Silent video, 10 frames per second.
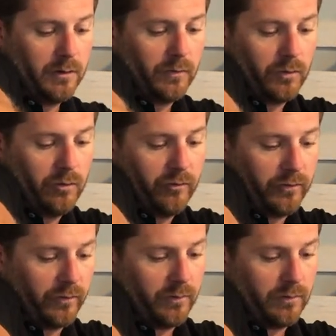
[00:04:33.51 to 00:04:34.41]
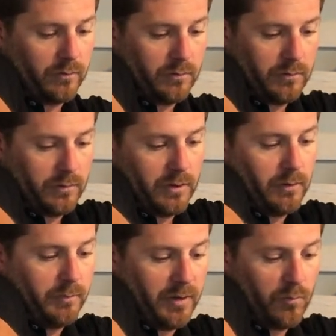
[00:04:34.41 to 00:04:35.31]
So you just,
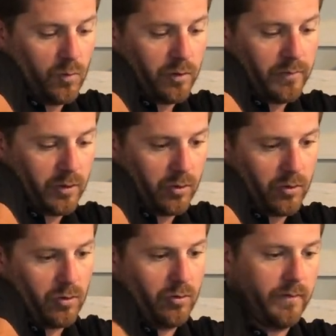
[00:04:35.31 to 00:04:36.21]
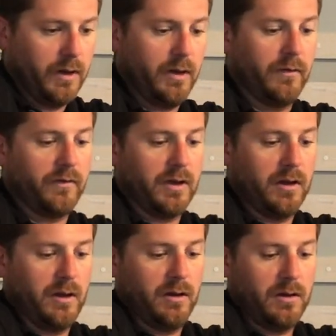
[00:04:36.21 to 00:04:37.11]
it'll be more of a curve
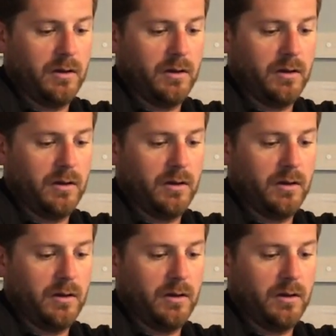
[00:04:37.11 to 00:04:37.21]
inside.